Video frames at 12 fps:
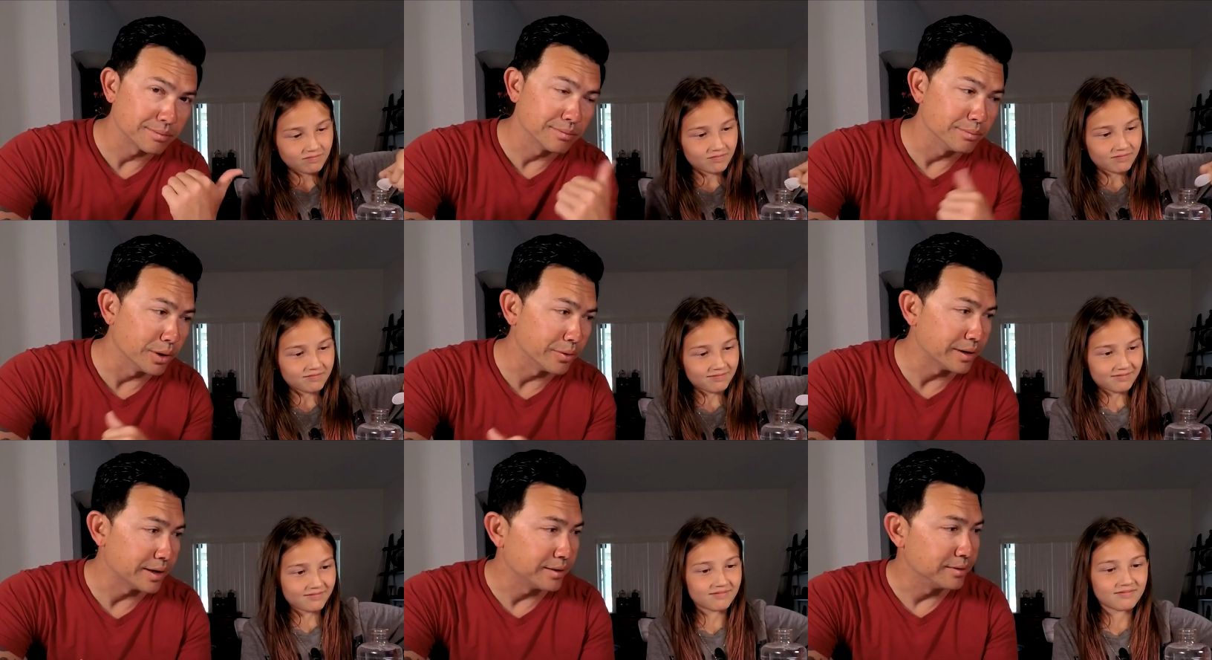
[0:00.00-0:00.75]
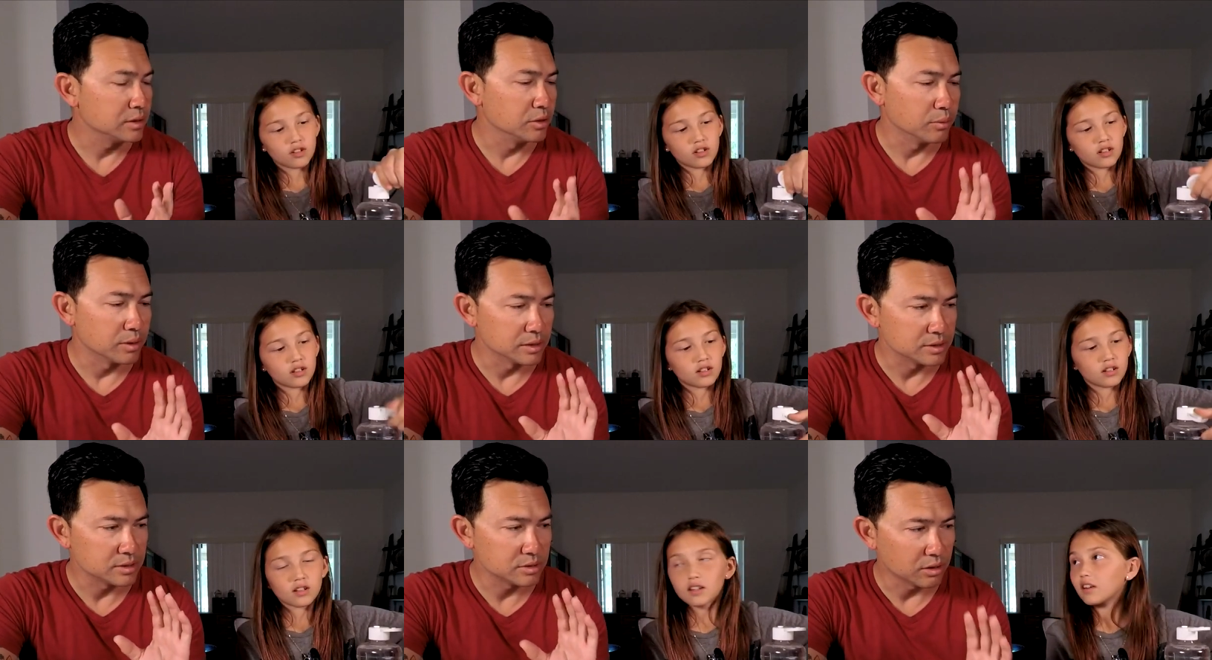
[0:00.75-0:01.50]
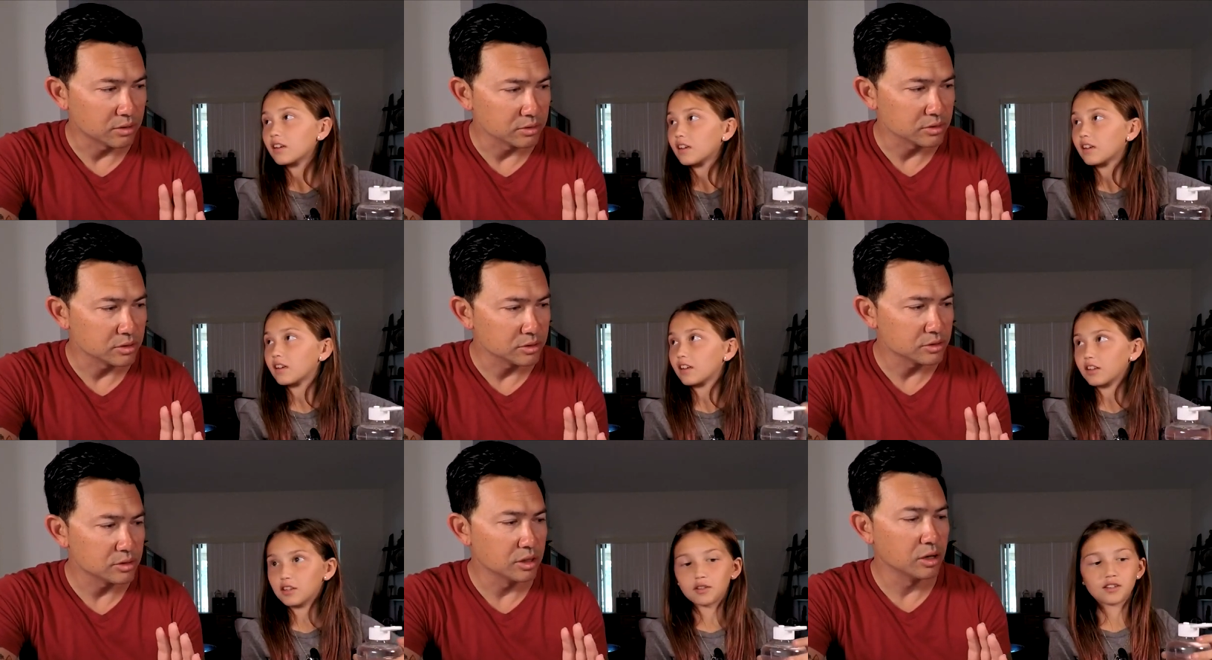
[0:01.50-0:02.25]
Speaker 1: Bonehead. You wanna start
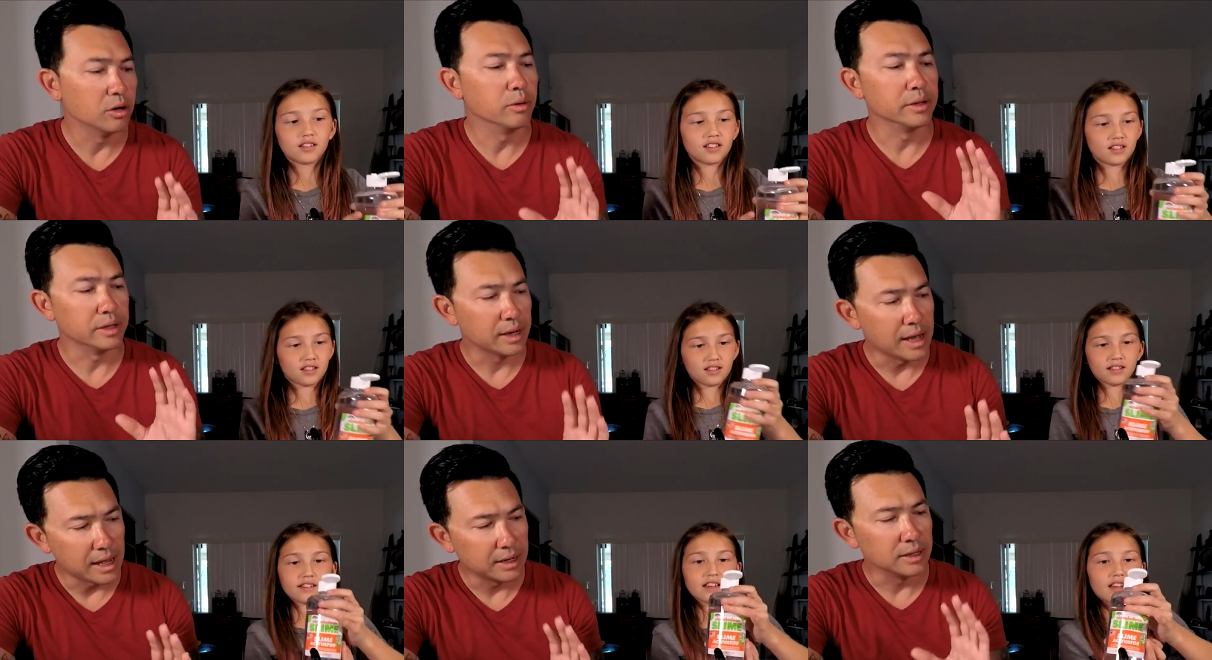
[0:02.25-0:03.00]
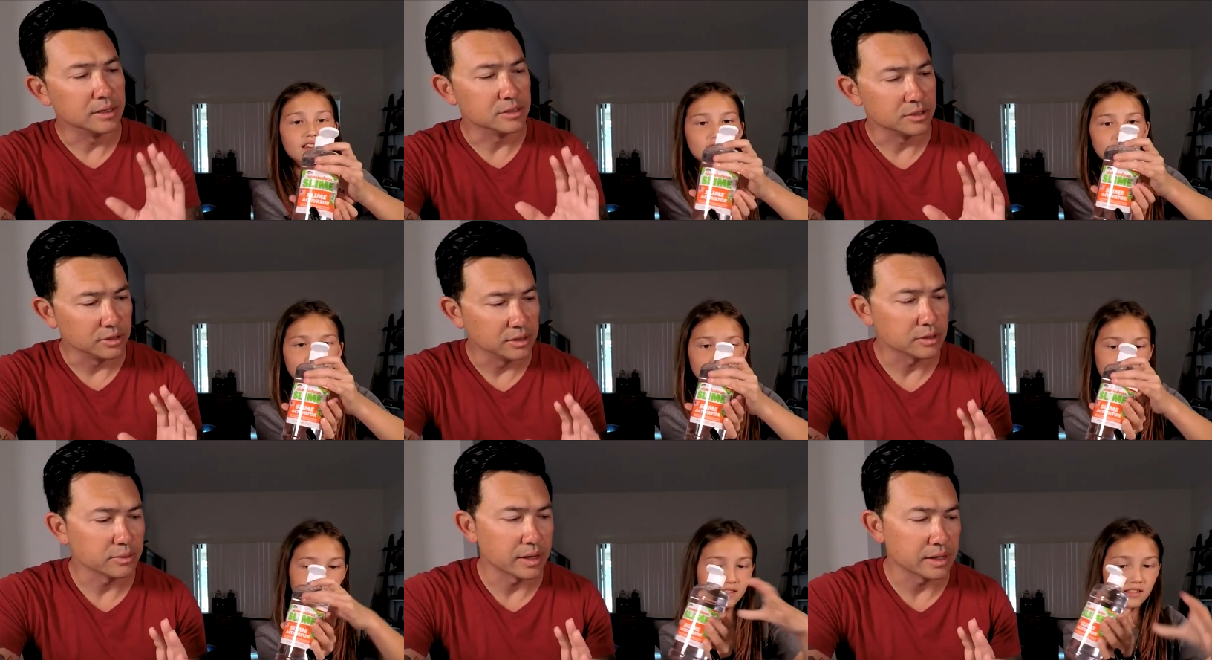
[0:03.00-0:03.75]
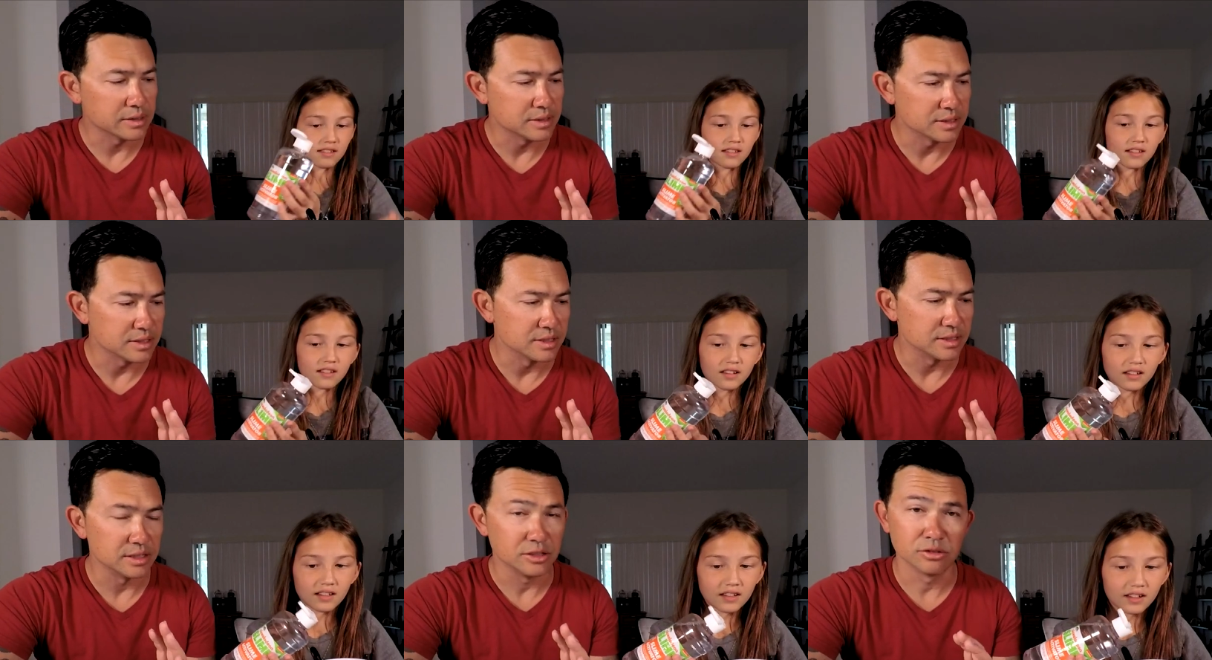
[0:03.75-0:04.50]
slow and then add it until you get the right
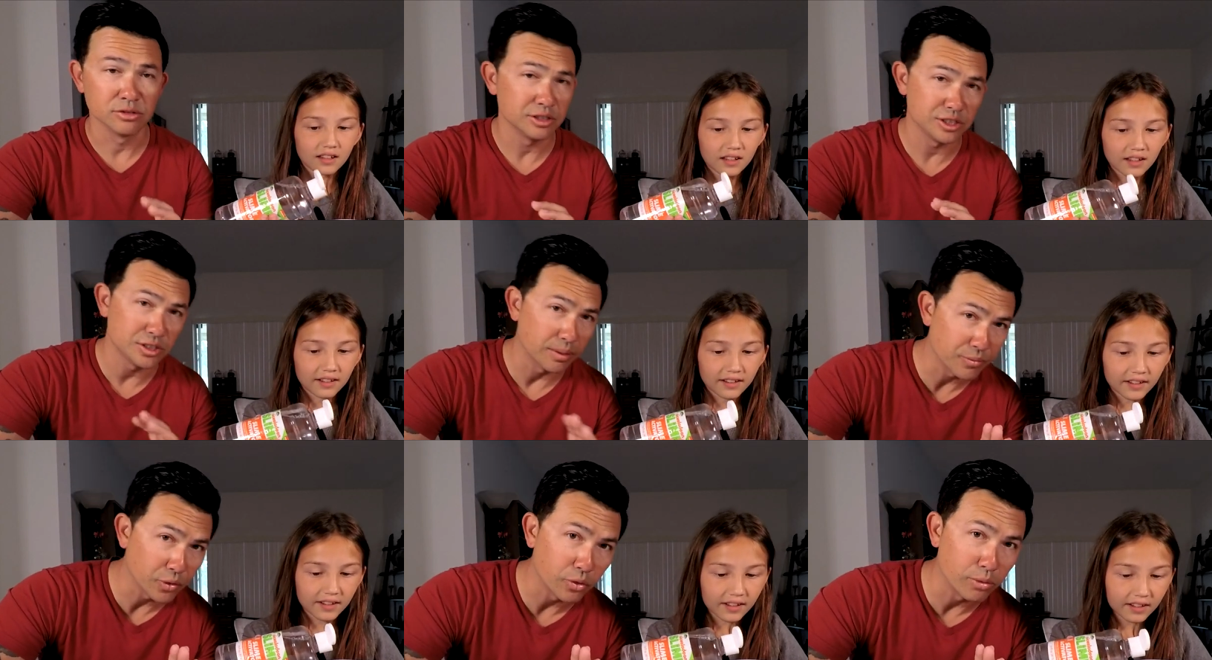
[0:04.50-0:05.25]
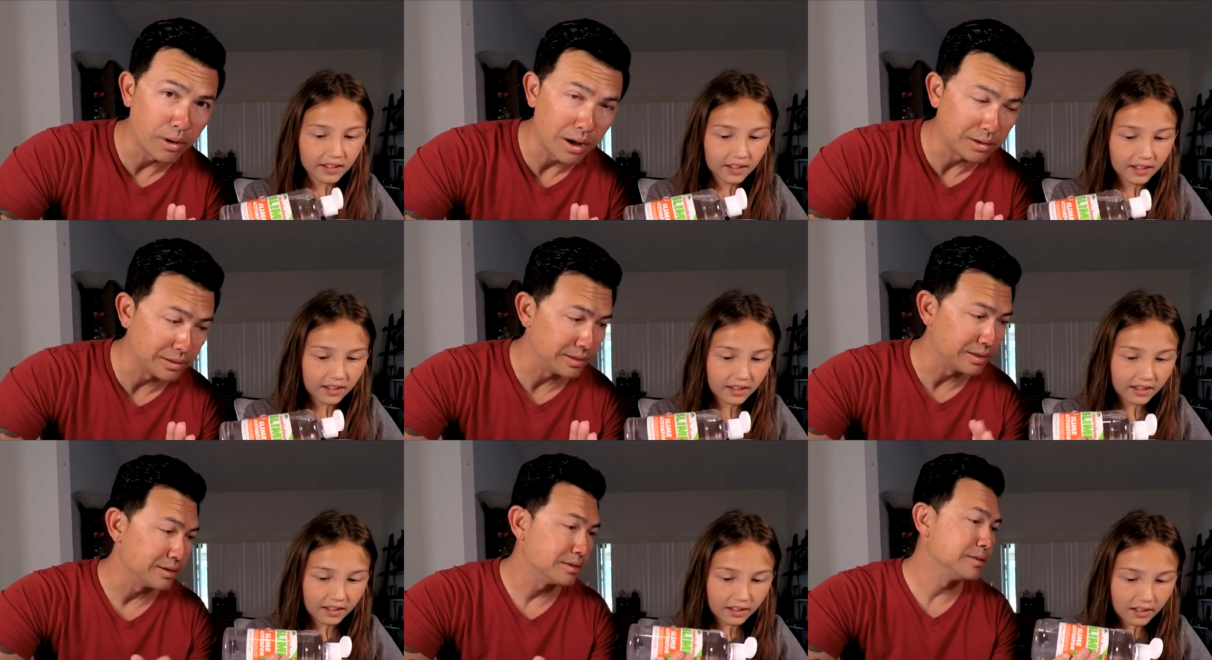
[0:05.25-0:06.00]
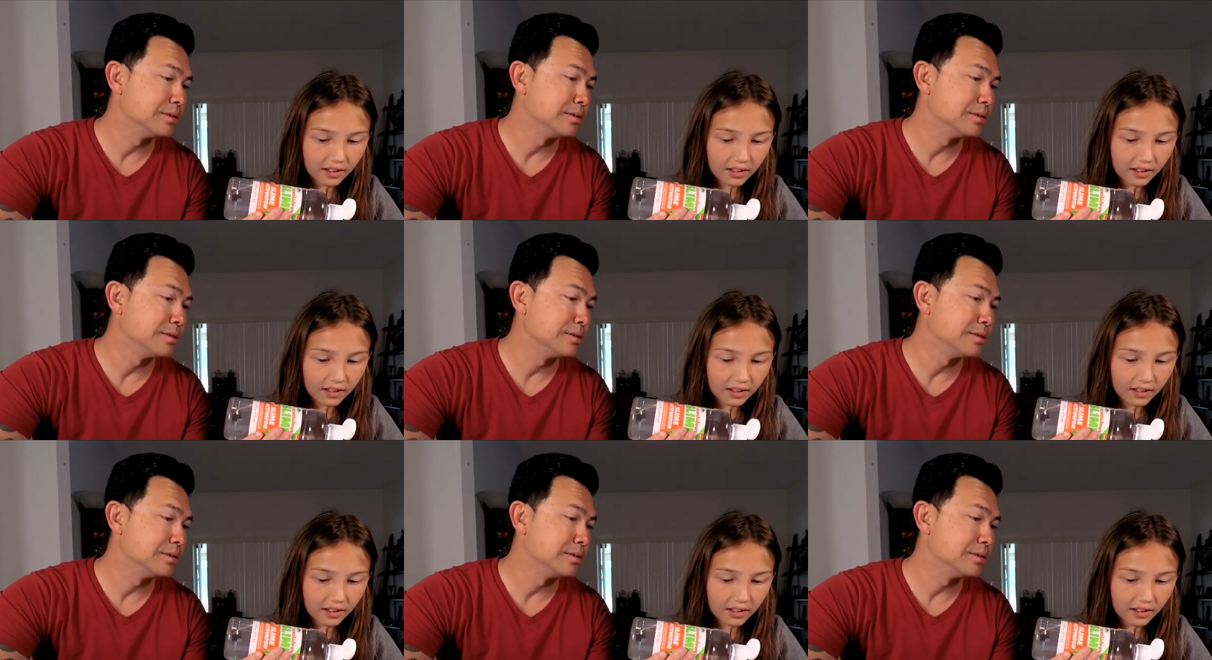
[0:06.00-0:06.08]
consistency. Don't just dump the whole bottle in there.